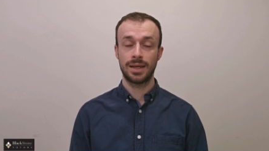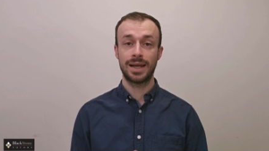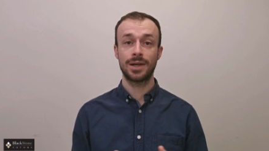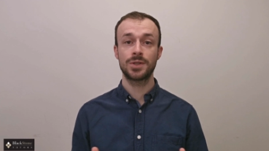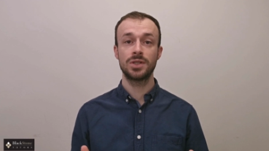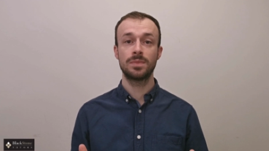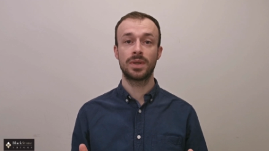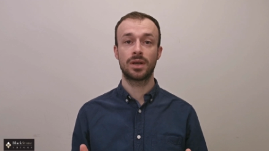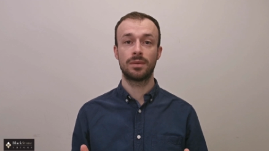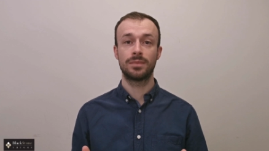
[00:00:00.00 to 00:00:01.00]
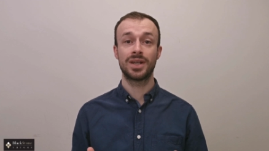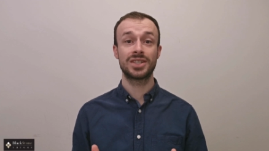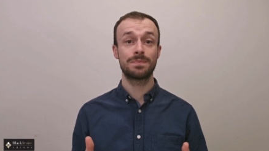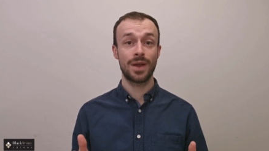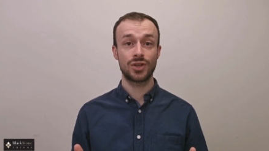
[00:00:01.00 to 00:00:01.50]
allows you to become a
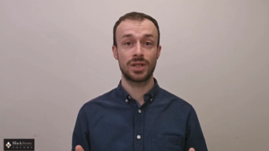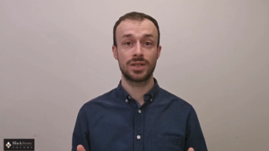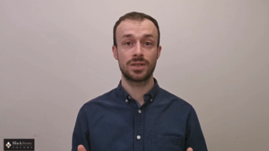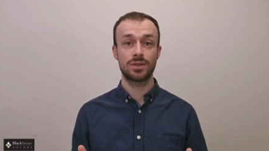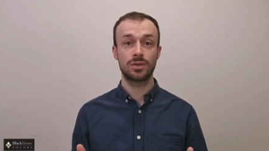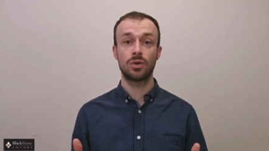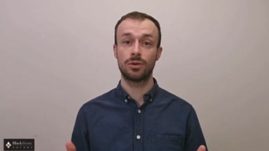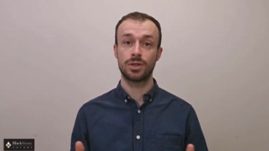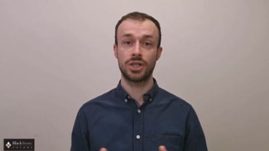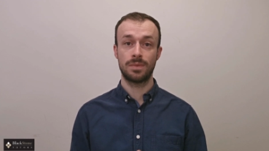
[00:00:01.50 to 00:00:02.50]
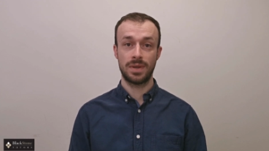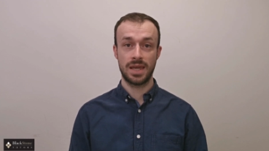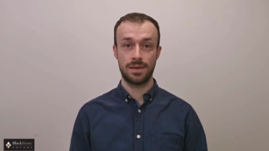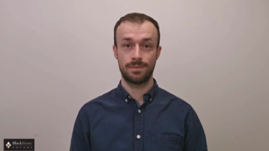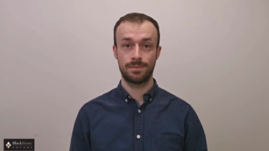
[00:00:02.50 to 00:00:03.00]
specialist or a G
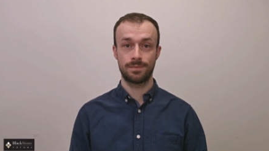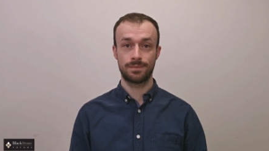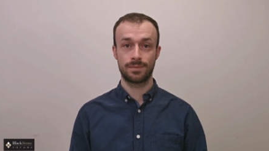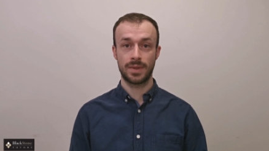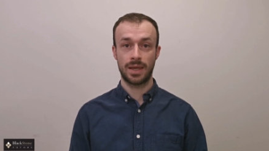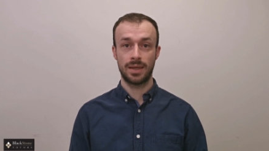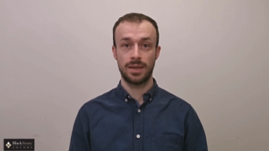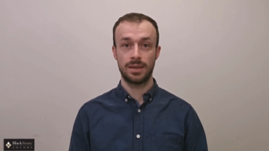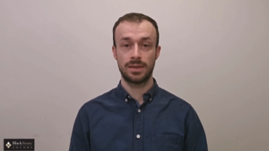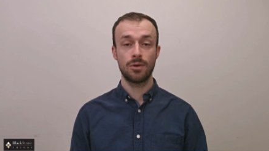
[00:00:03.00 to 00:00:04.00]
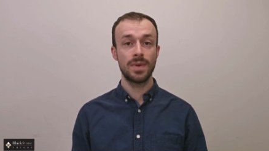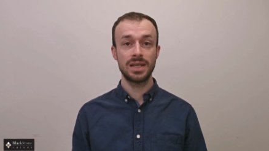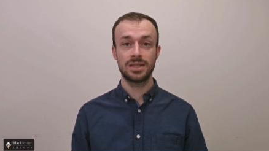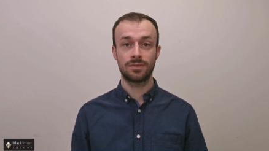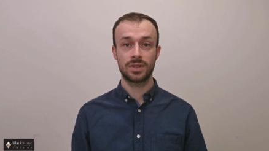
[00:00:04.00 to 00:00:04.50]
P. There are
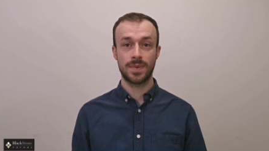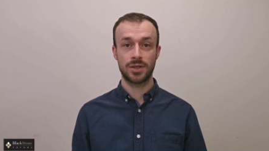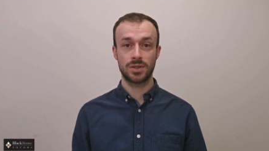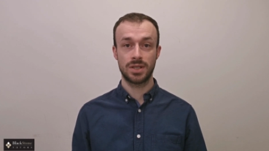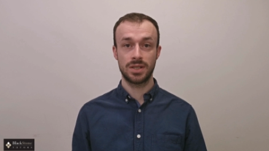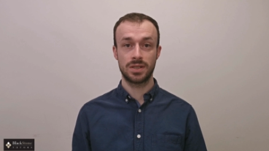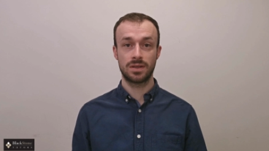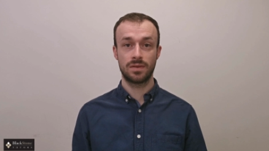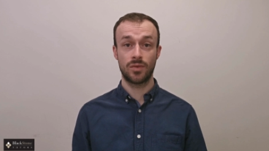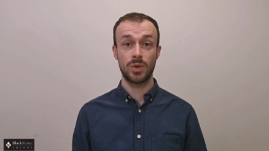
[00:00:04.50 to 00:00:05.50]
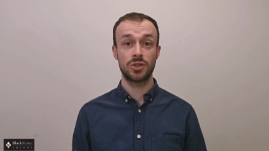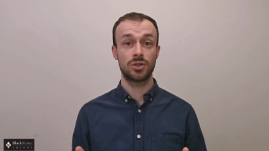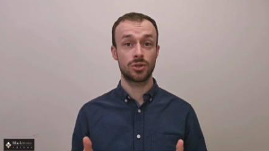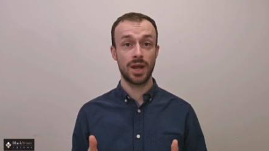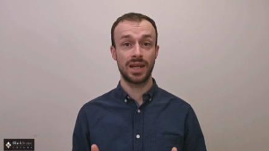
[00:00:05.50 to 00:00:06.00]
many different specialties for which
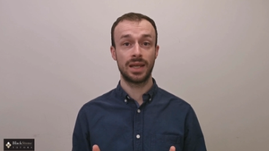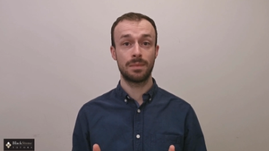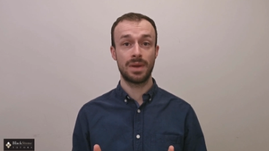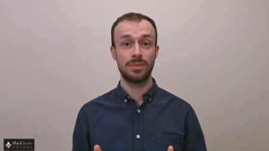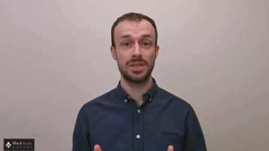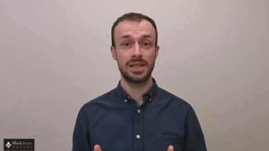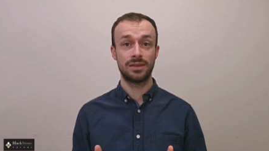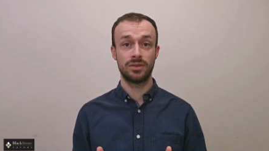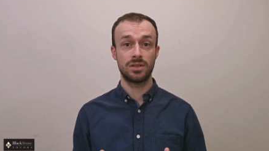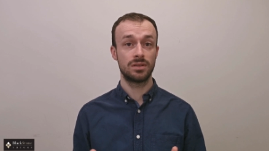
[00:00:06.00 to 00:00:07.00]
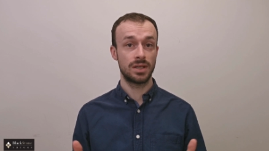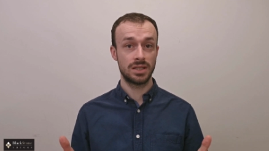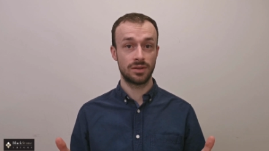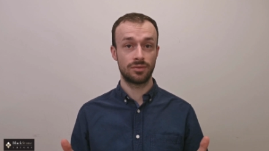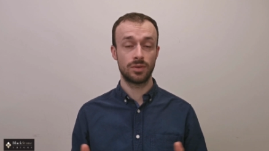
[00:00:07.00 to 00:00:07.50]
the training may be delivered
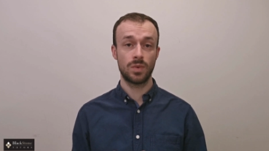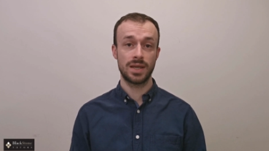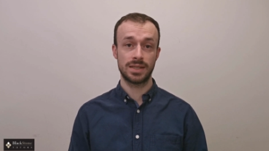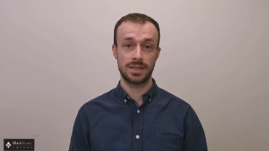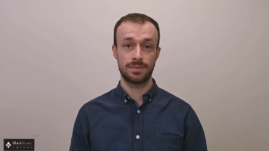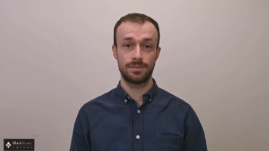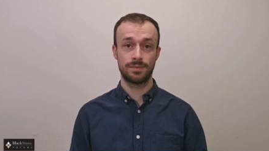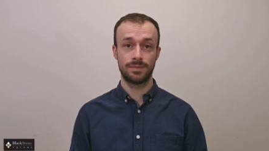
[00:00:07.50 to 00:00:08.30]
in different ways.